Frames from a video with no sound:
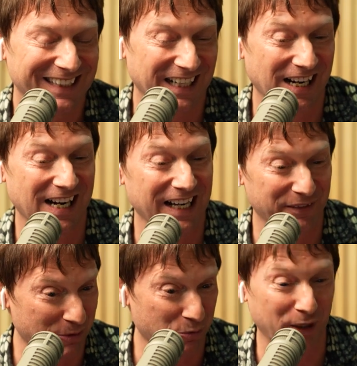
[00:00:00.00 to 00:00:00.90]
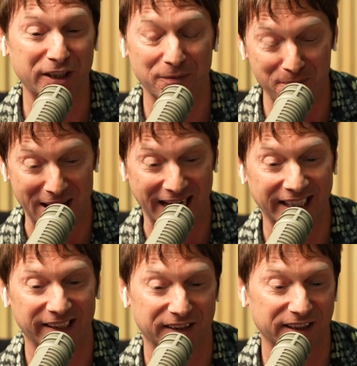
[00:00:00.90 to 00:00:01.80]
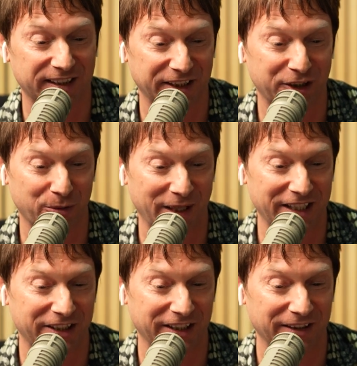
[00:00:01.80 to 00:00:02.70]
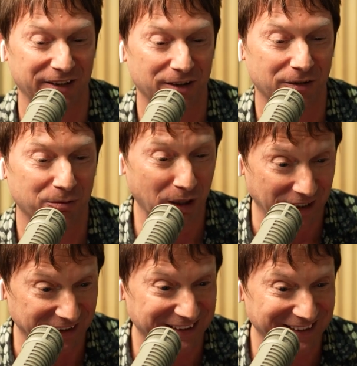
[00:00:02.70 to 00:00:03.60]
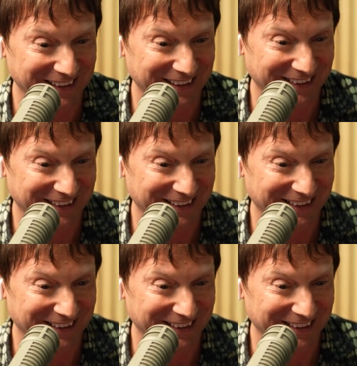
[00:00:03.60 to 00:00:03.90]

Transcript: uh, and which made the situation worse